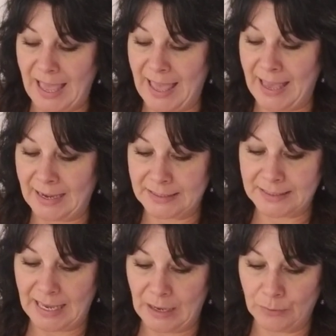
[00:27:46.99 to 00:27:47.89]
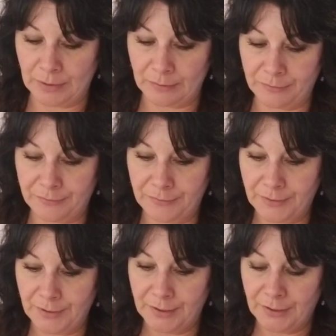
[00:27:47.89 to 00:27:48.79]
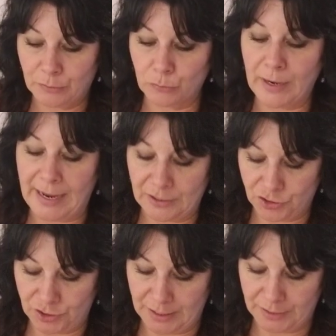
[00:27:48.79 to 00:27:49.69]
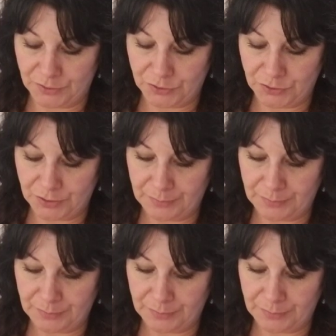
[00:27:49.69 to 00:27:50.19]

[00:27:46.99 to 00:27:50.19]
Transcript: act out of rashness